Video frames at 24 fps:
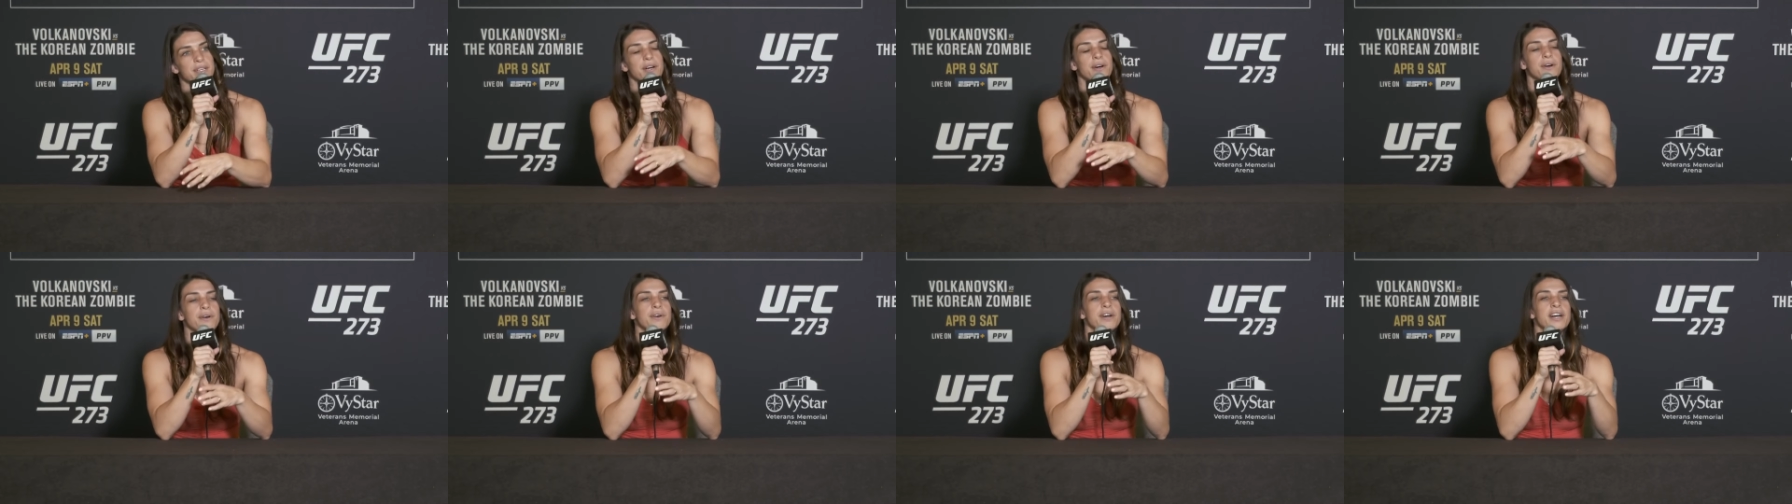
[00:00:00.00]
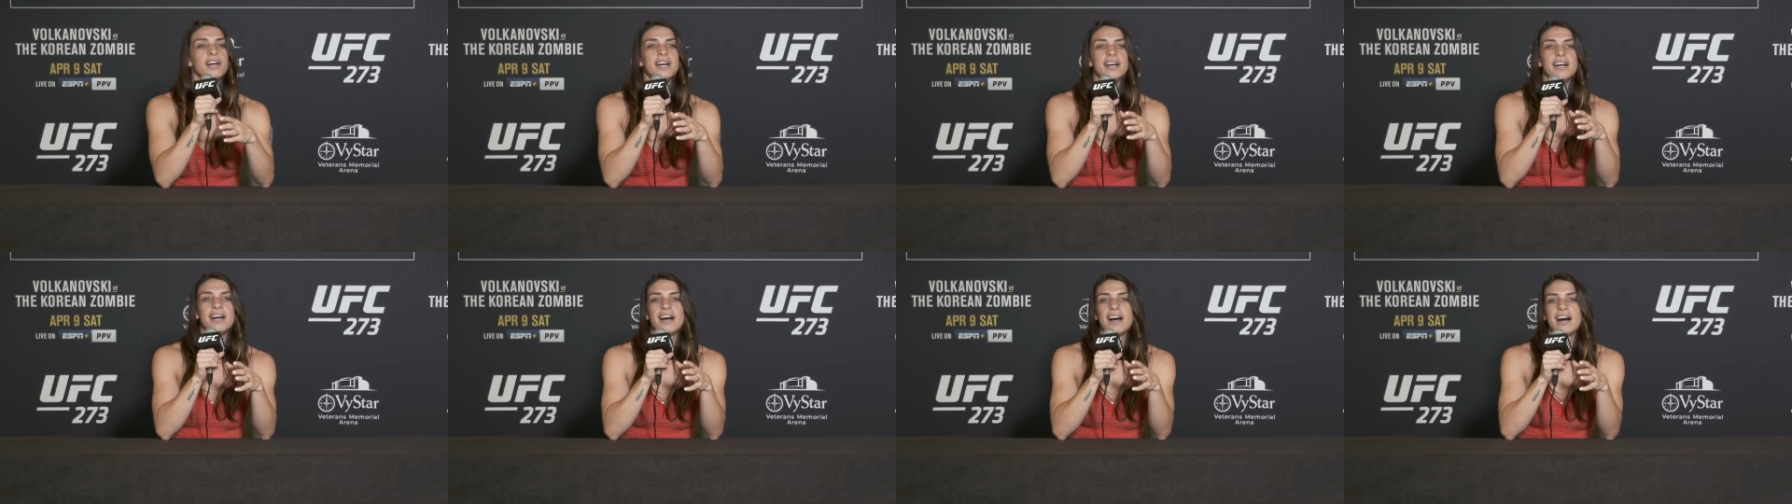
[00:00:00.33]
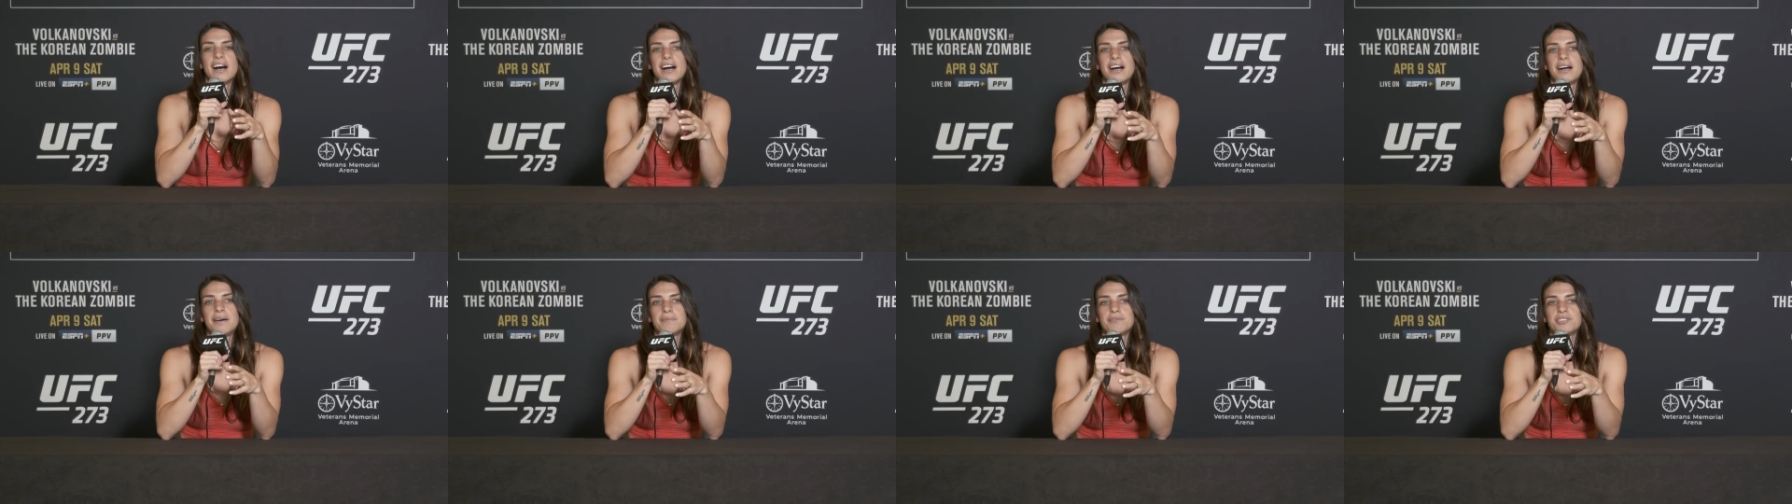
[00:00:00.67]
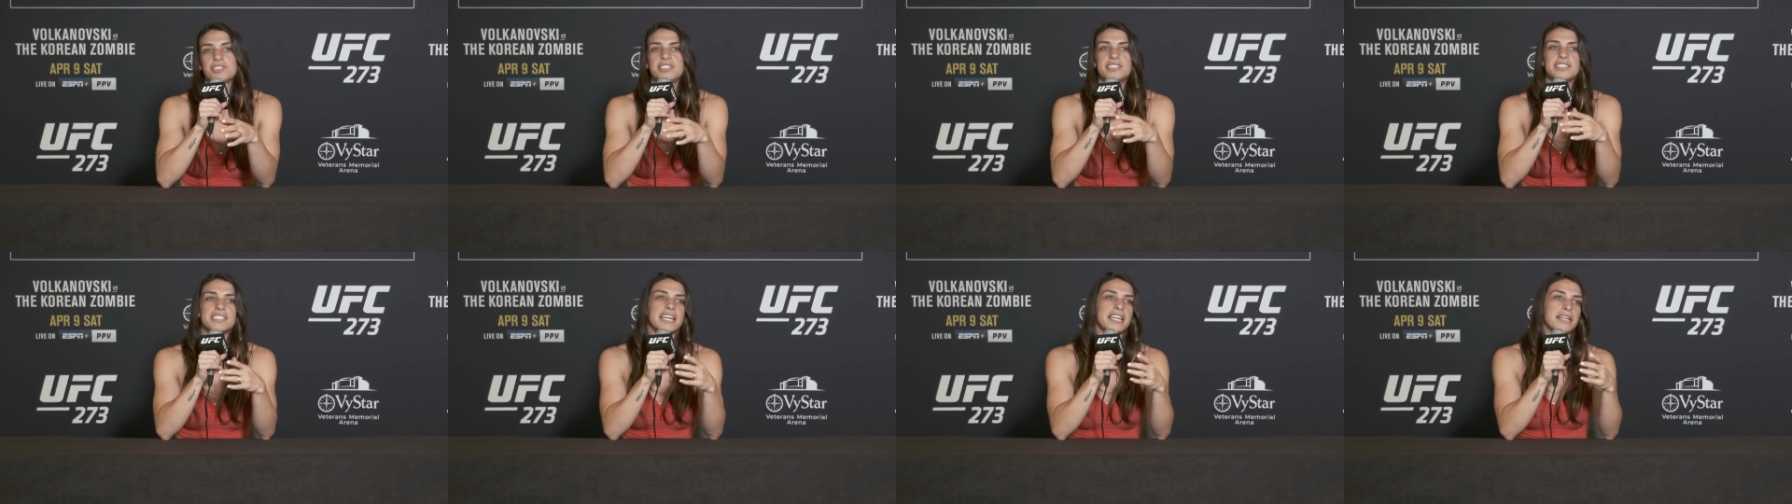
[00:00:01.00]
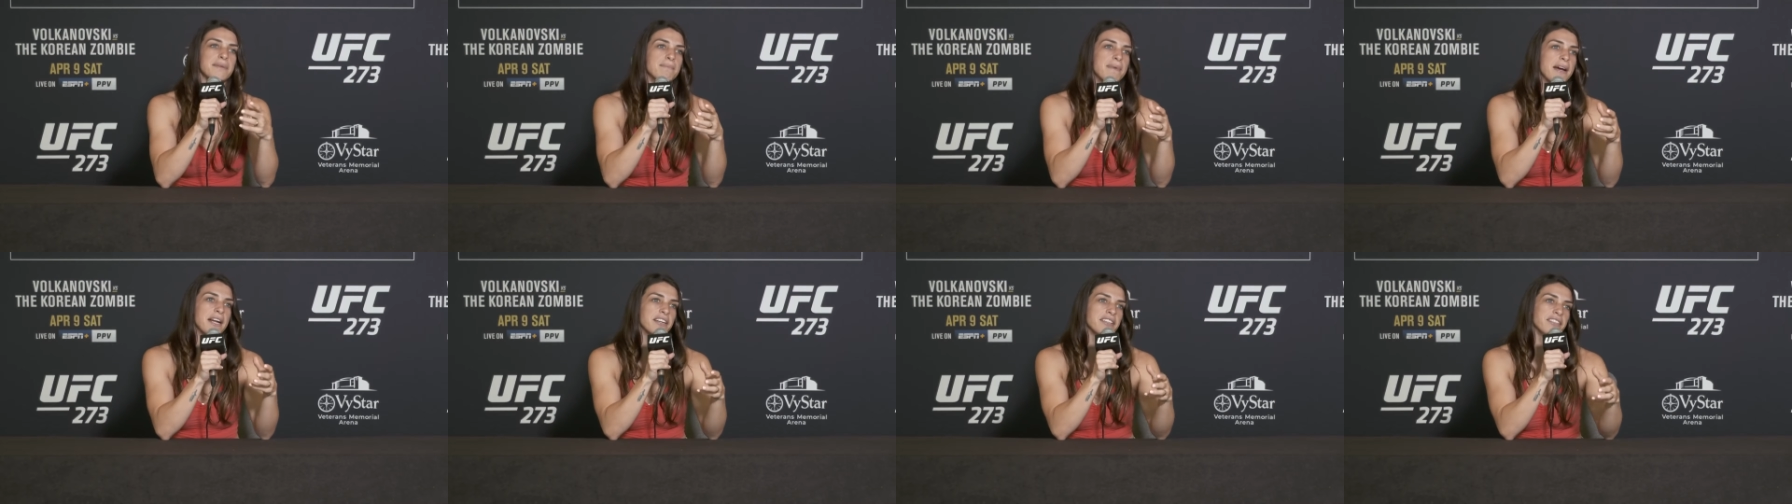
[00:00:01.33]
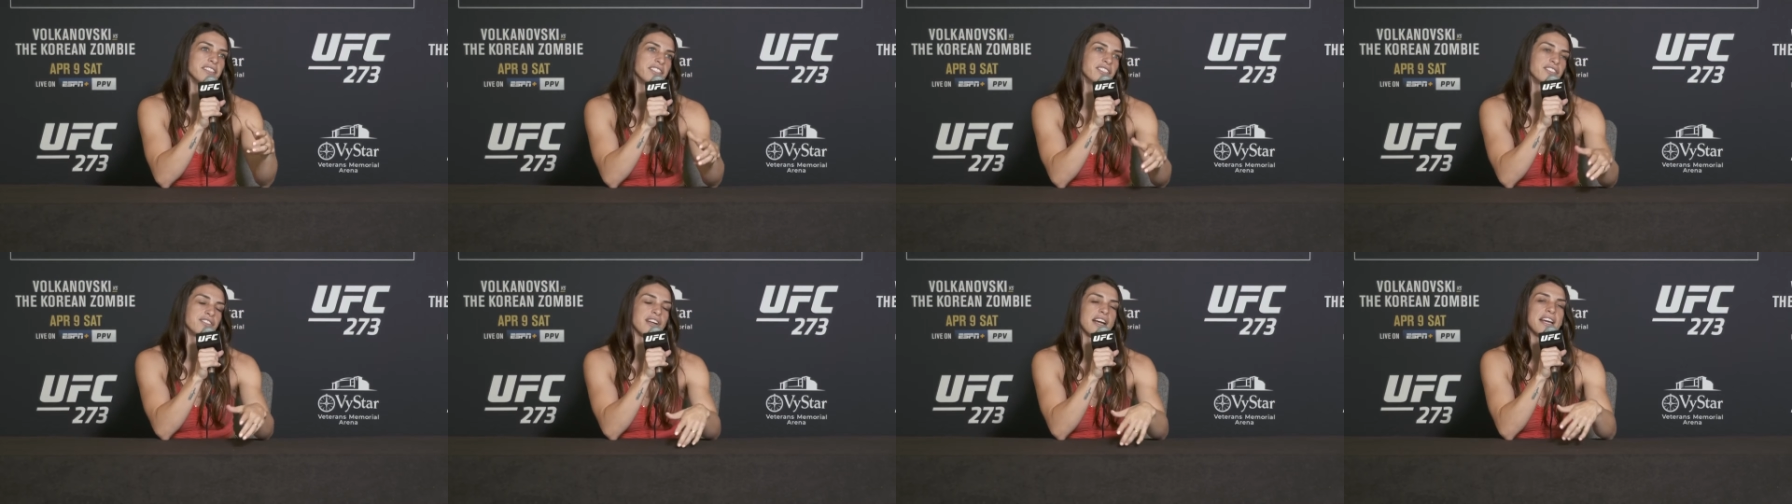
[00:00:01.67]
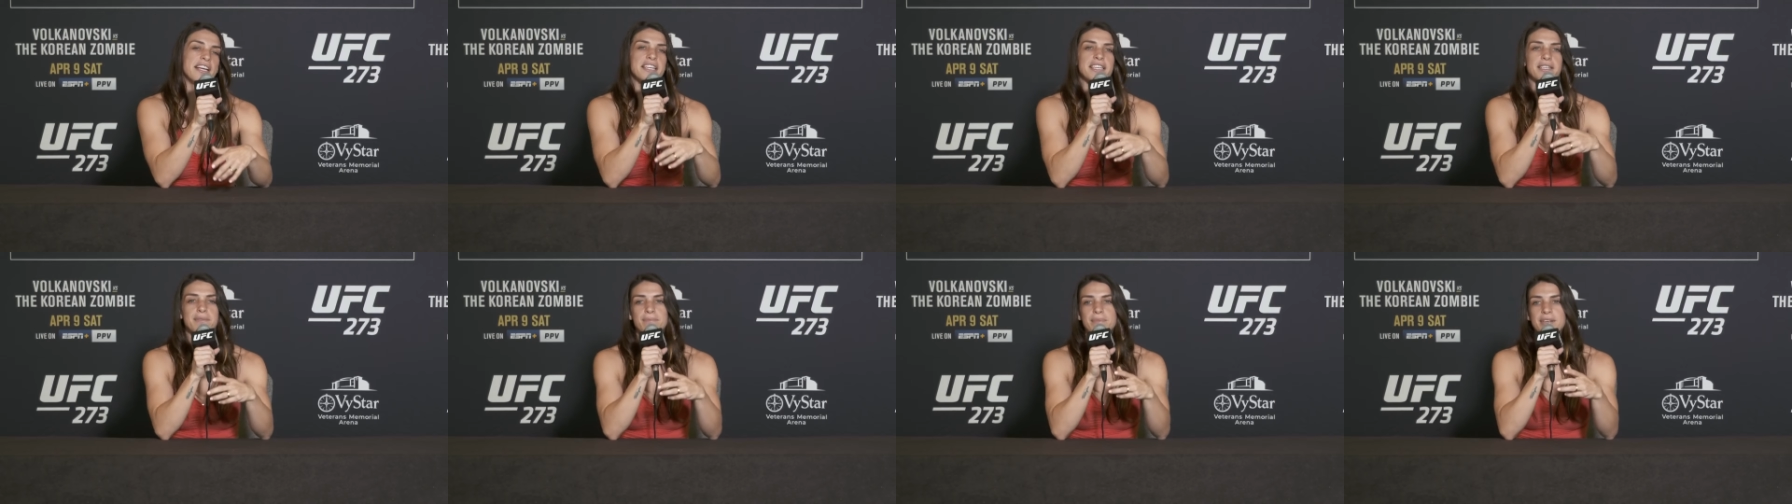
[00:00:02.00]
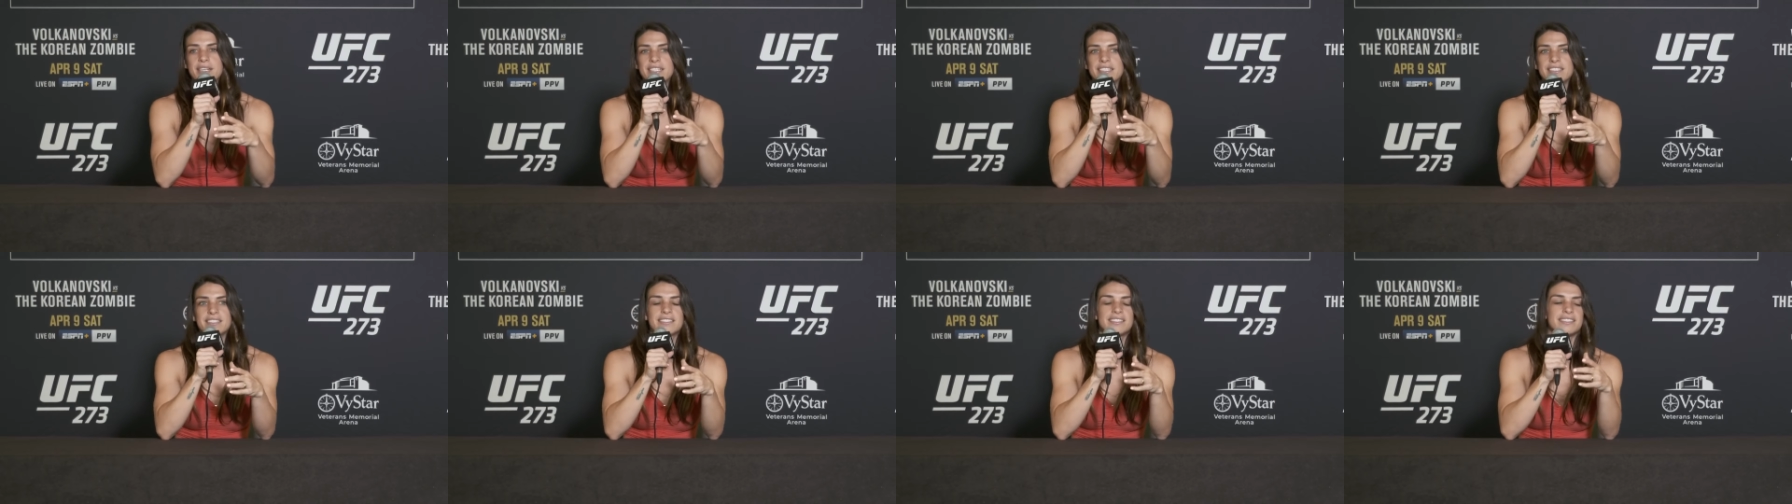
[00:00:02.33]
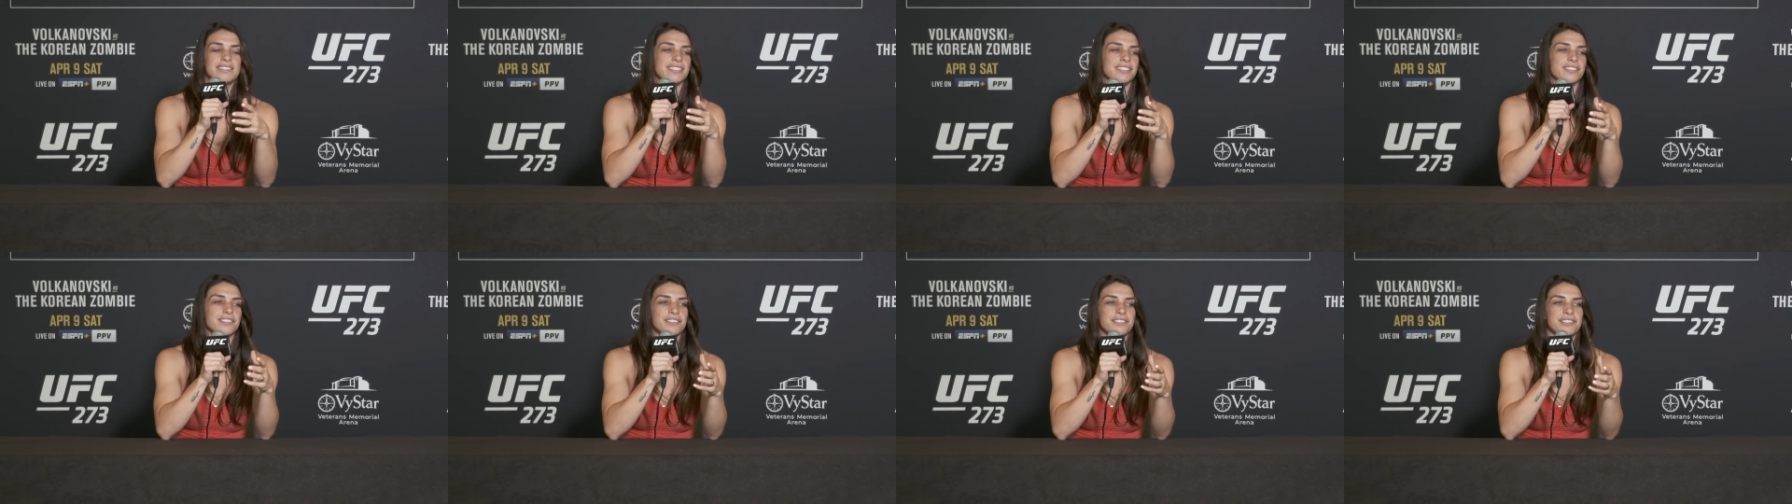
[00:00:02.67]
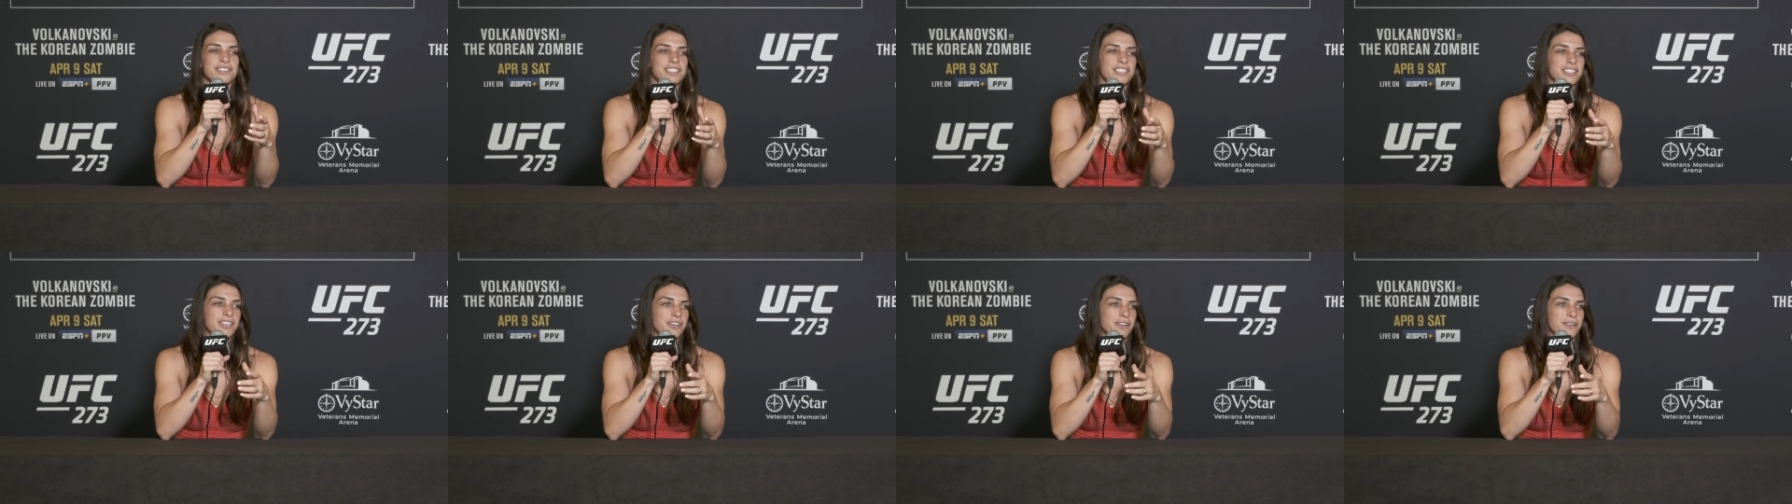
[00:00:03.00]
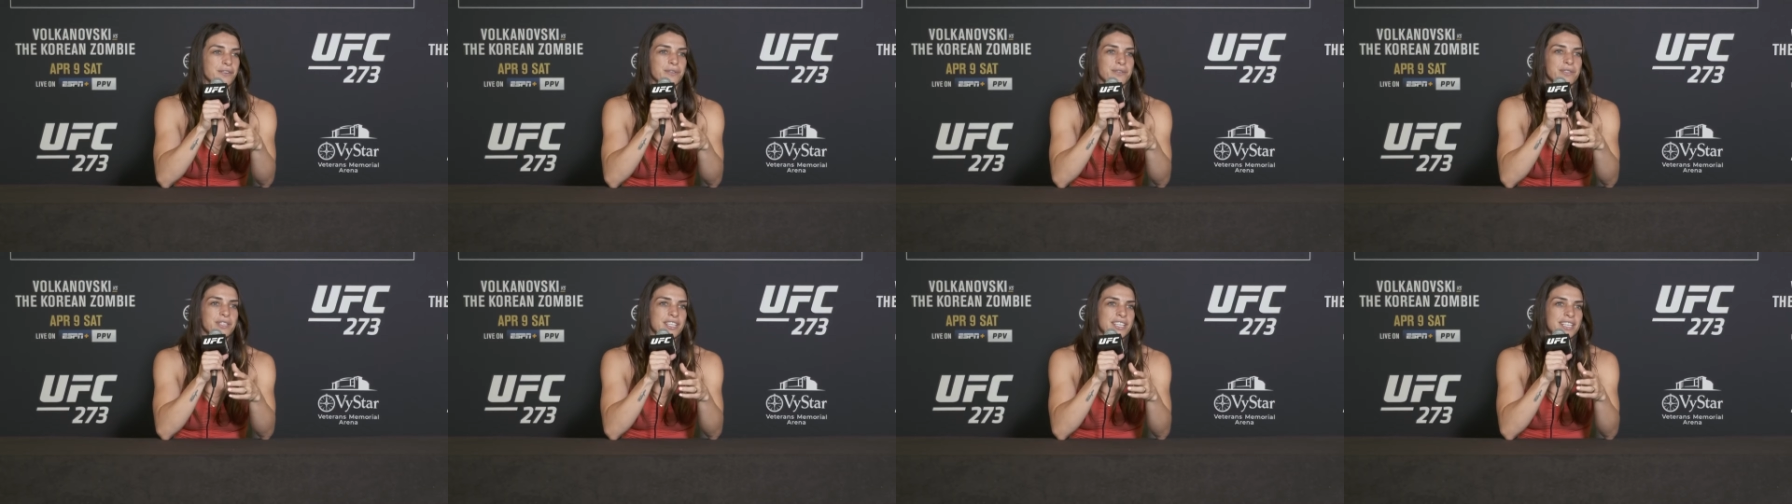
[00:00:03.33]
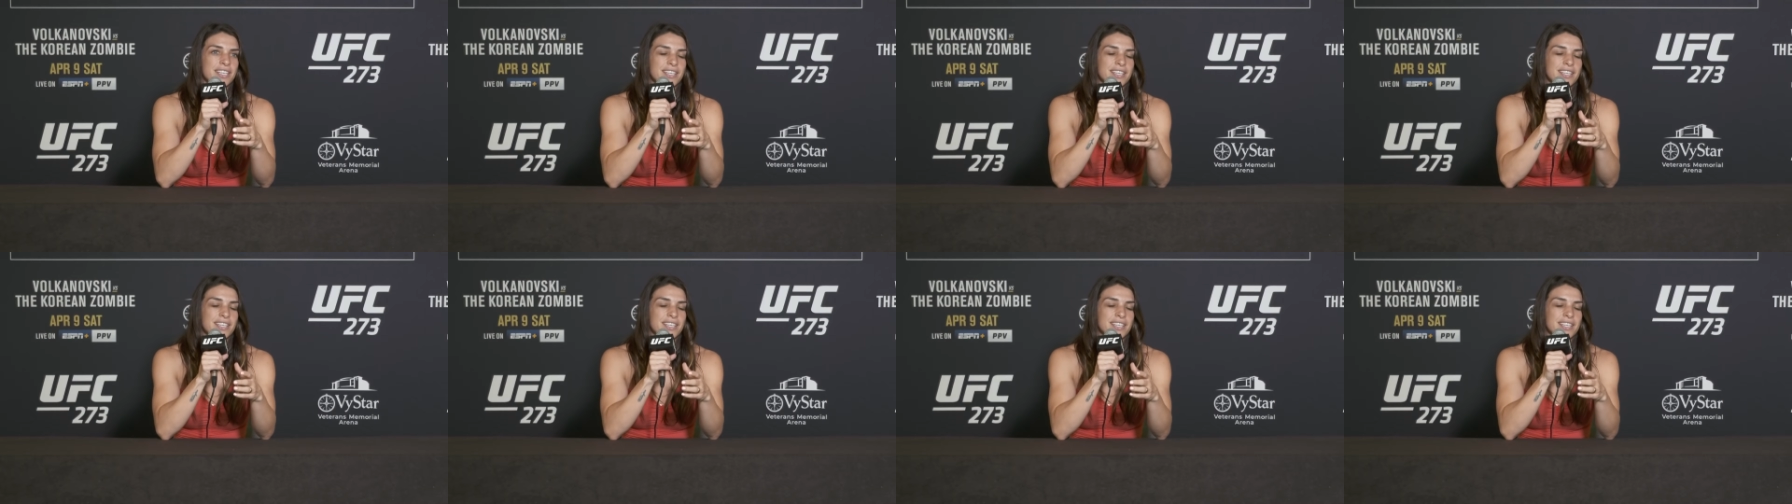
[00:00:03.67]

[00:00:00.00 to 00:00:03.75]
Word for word: Oh, um, she's getting better at the striking, but it's still, you know...